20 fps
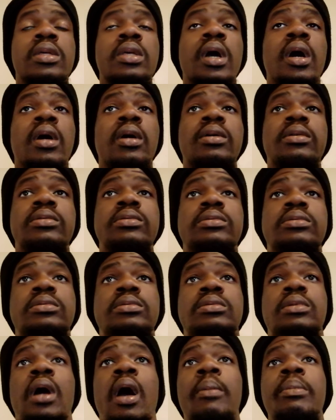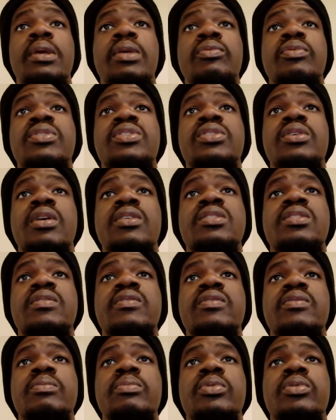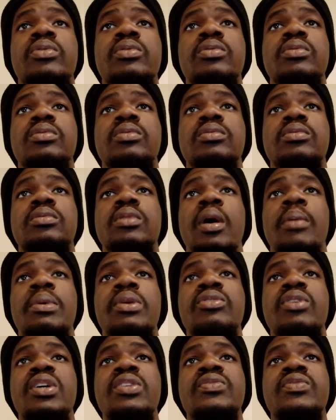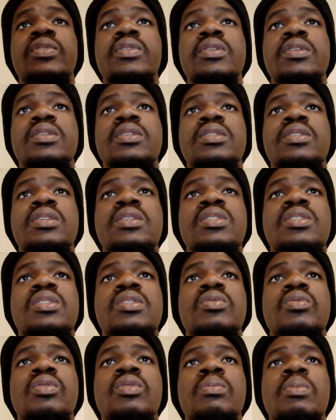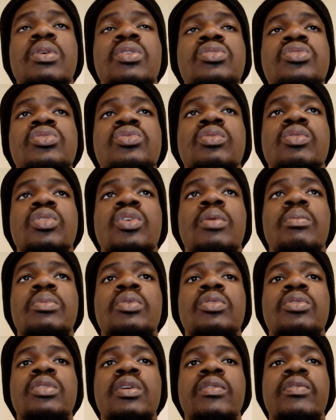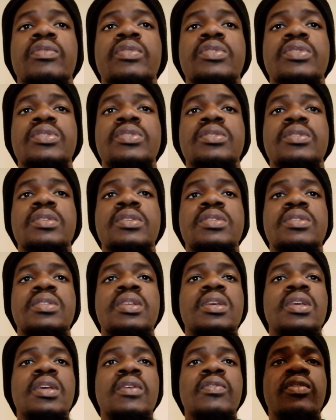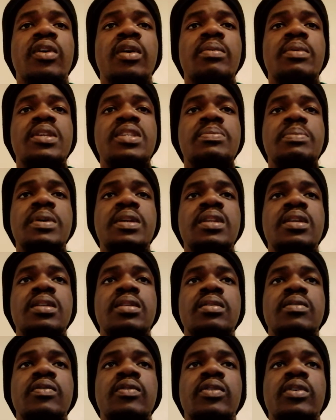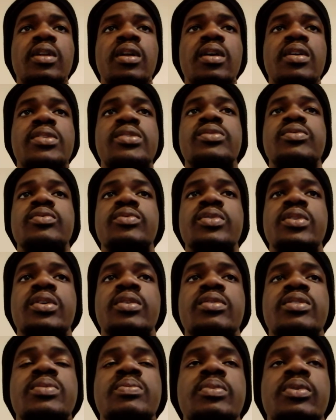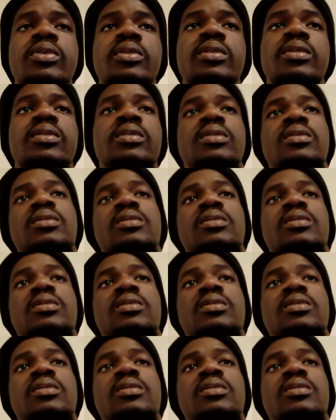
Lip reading: I mean, with CR7, bro, I mean, Rashford is slowly but surely coming out of this stinky form he's been in for the last 2 years. But